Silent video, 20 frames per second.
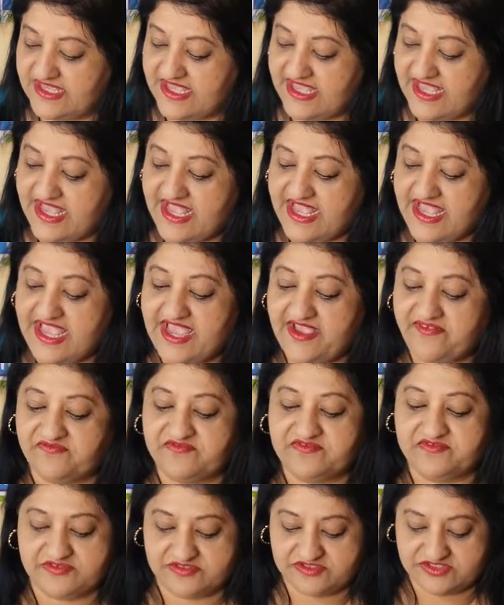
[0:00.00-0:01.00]
I
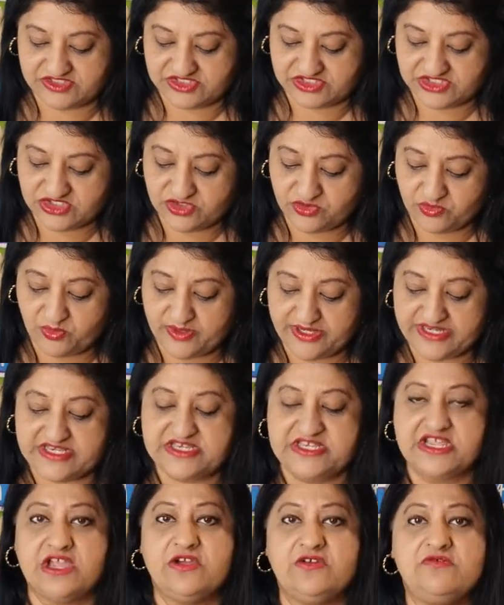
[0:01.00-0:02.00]
have two
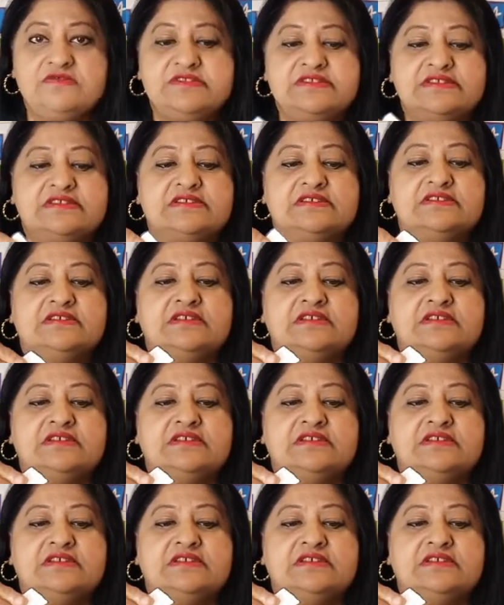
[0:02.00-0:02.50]
windows.